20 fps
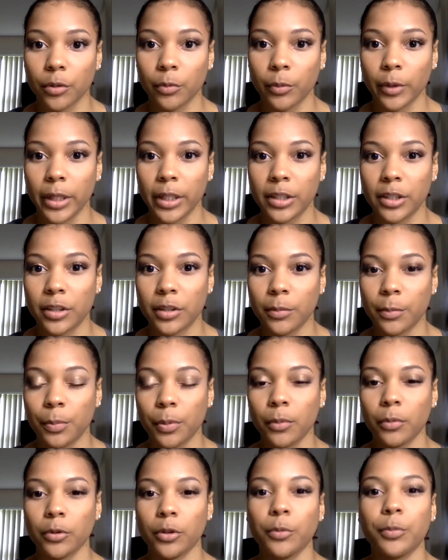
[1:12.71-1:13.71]
which
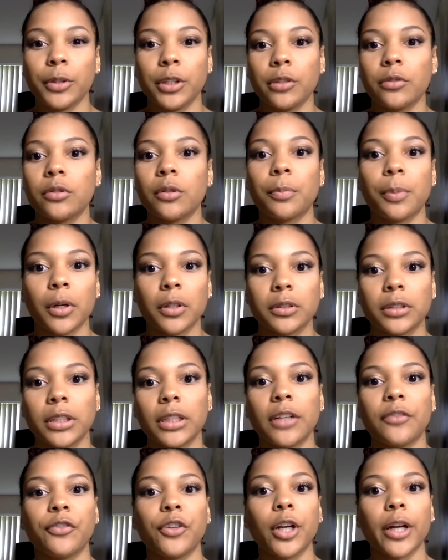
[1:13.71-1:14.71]
you would use the protein
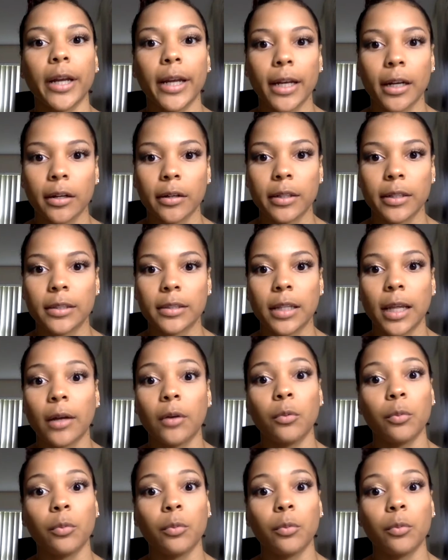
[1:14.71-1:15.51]
if your hair is like